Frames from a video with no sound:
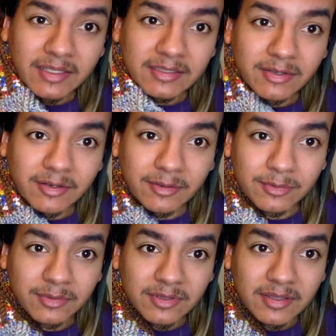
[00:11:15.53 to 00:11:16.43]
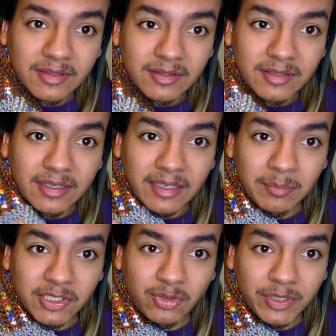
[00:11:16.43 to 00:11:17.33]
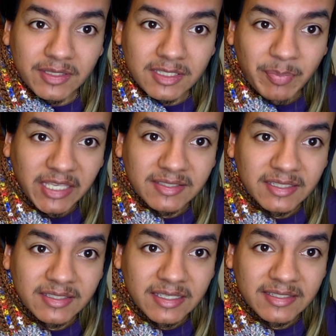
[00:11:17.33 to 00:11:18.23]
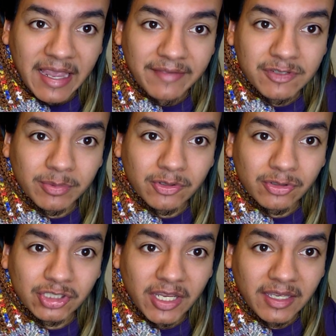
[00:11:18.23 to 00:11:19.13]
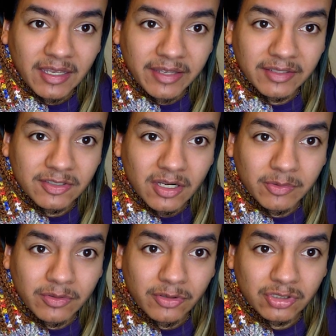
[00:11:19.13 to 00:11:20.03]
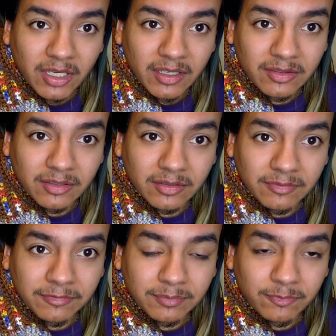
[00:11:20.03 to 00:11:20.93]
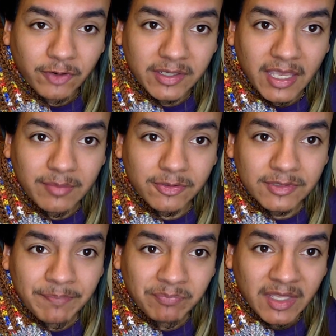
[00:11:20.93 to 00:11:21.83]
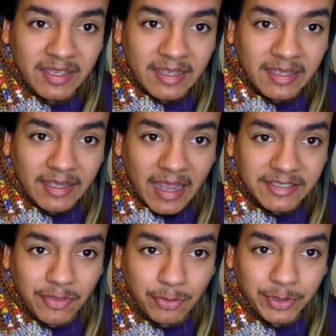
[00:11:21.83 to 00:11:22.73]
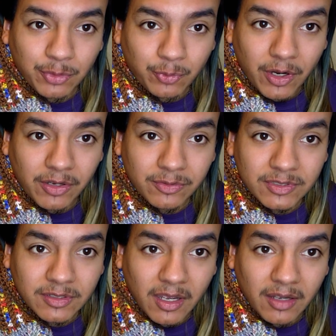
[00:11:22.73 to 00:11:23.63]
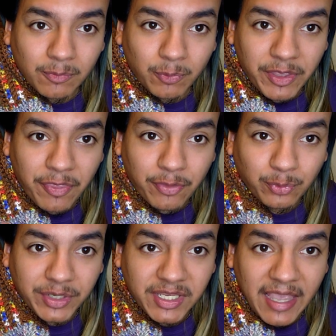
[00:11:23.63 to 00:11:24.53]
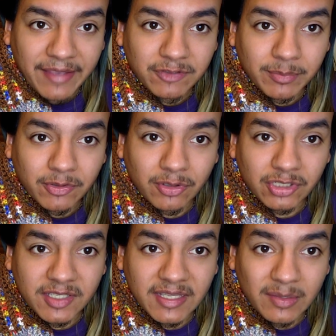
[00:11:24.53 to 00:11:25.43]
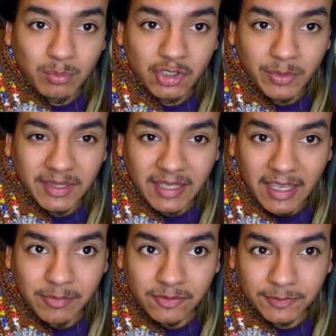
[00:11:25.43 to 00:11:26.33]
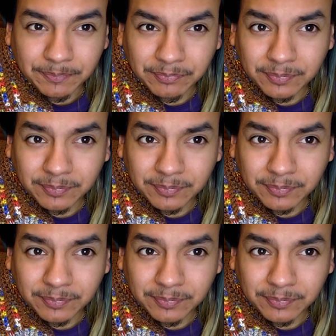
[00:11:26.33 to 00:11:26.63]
So in between the spaces is half double crochet and then double crochet on the front cables. I did 3 rows with 3 half double crochets in between the cables.